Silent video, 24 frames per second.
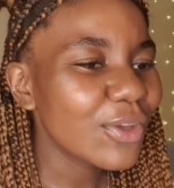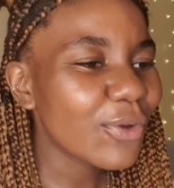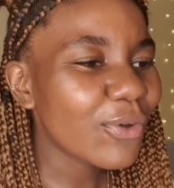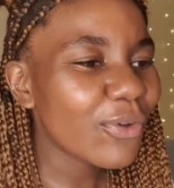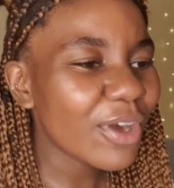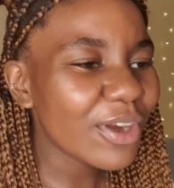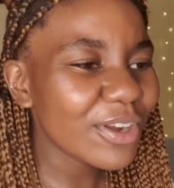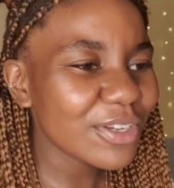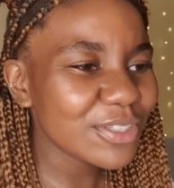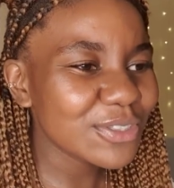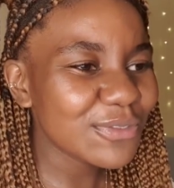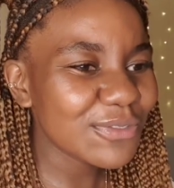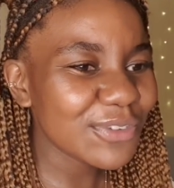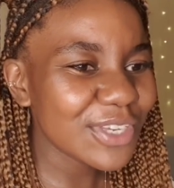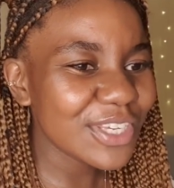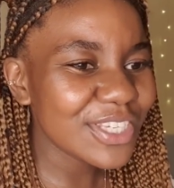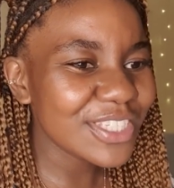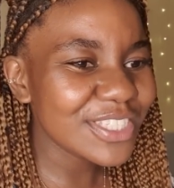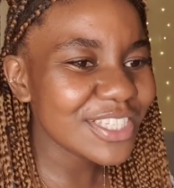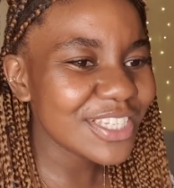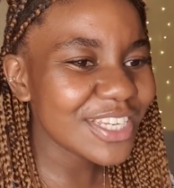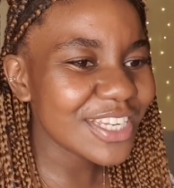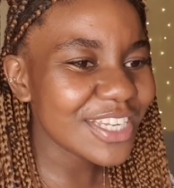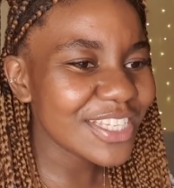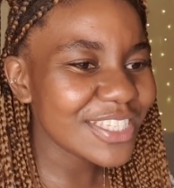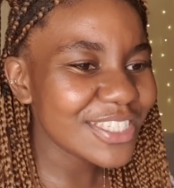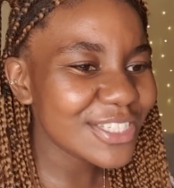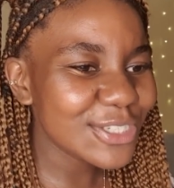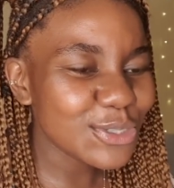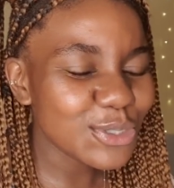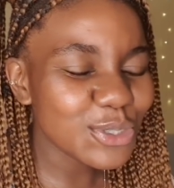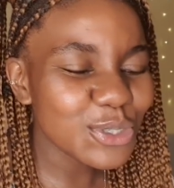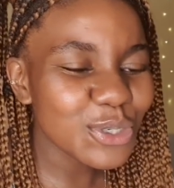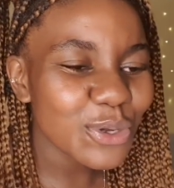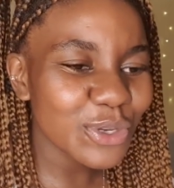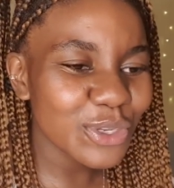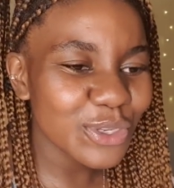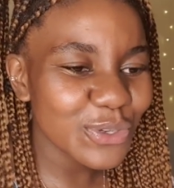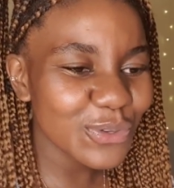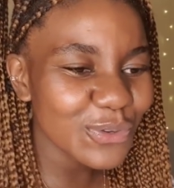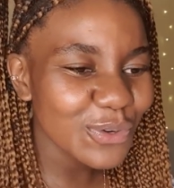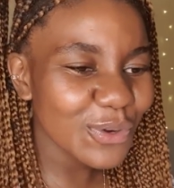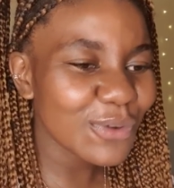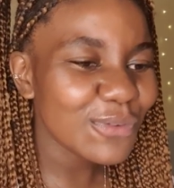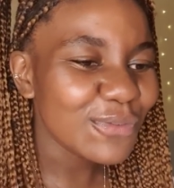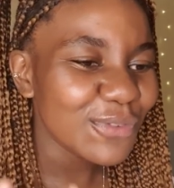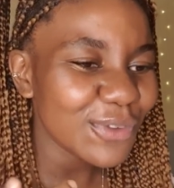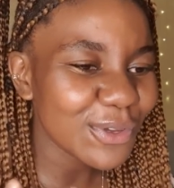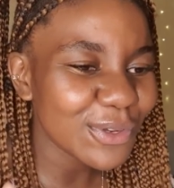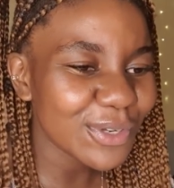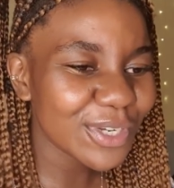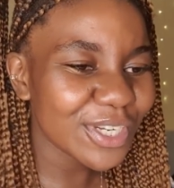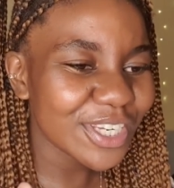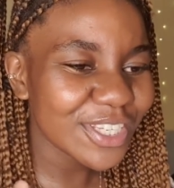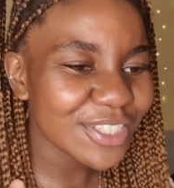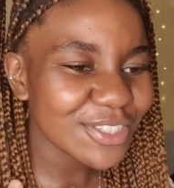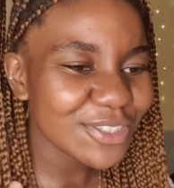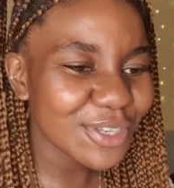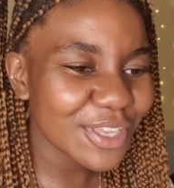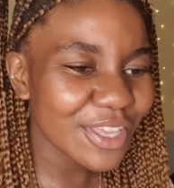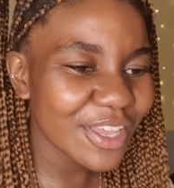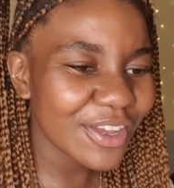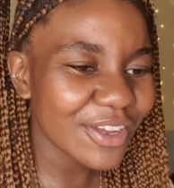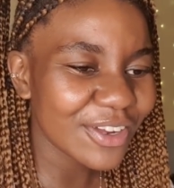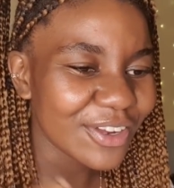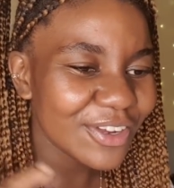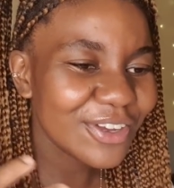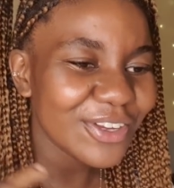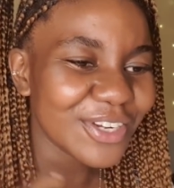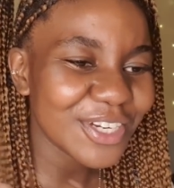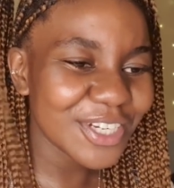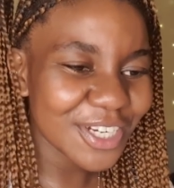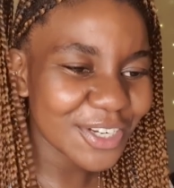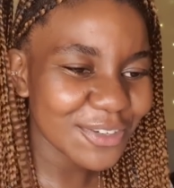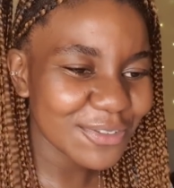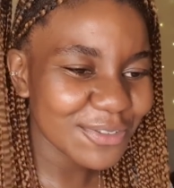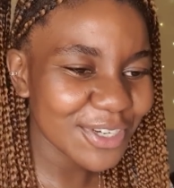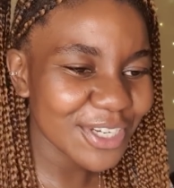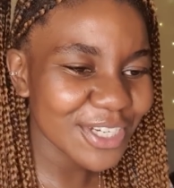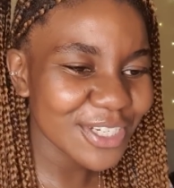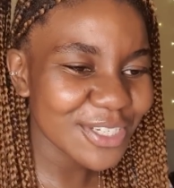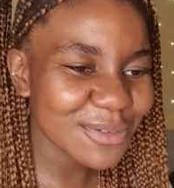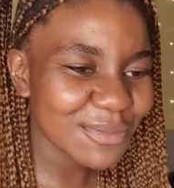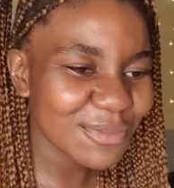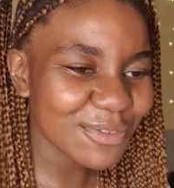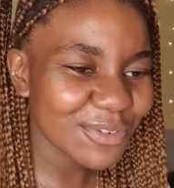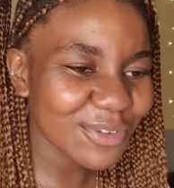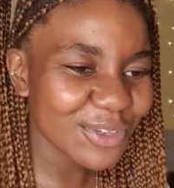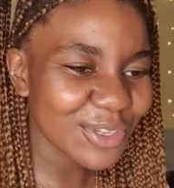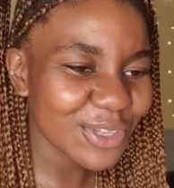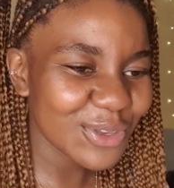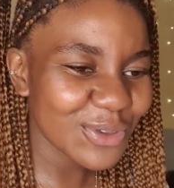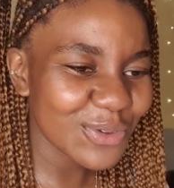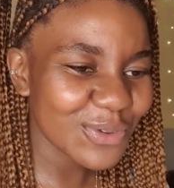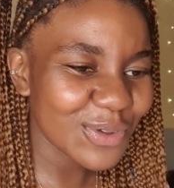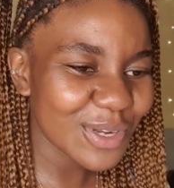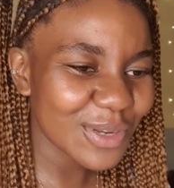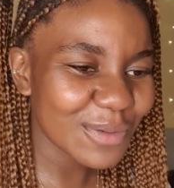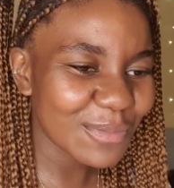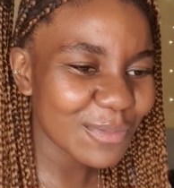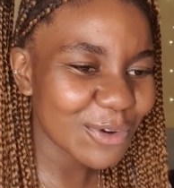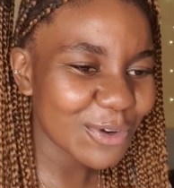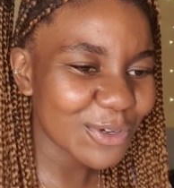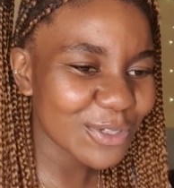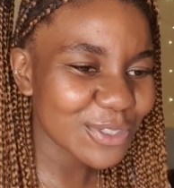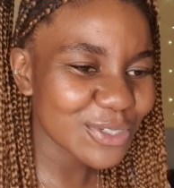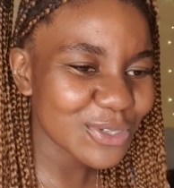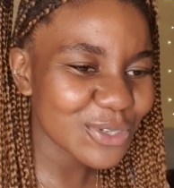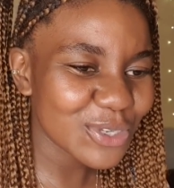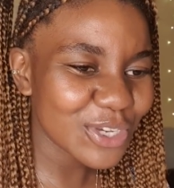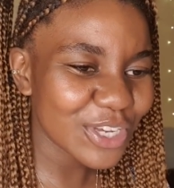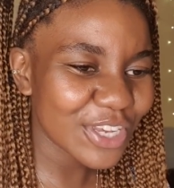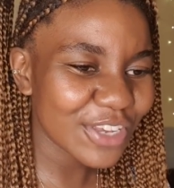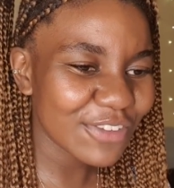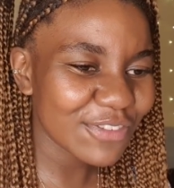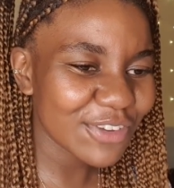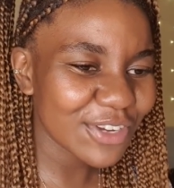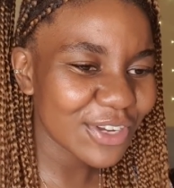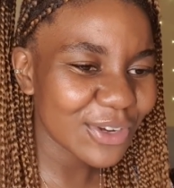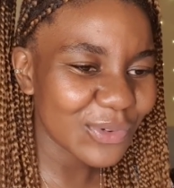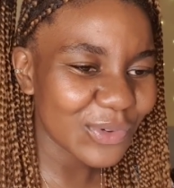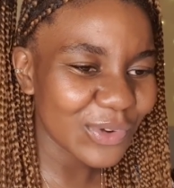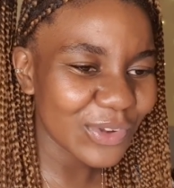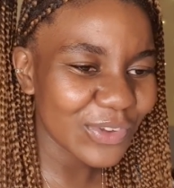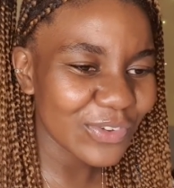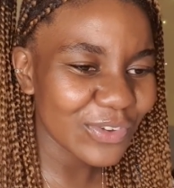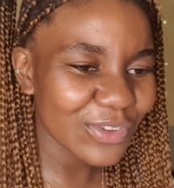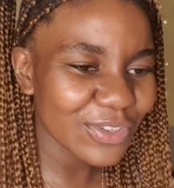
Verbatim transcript: crux of it, isn't it? Is you you don't feel like it's a good enough item for you anymore so you're giving up.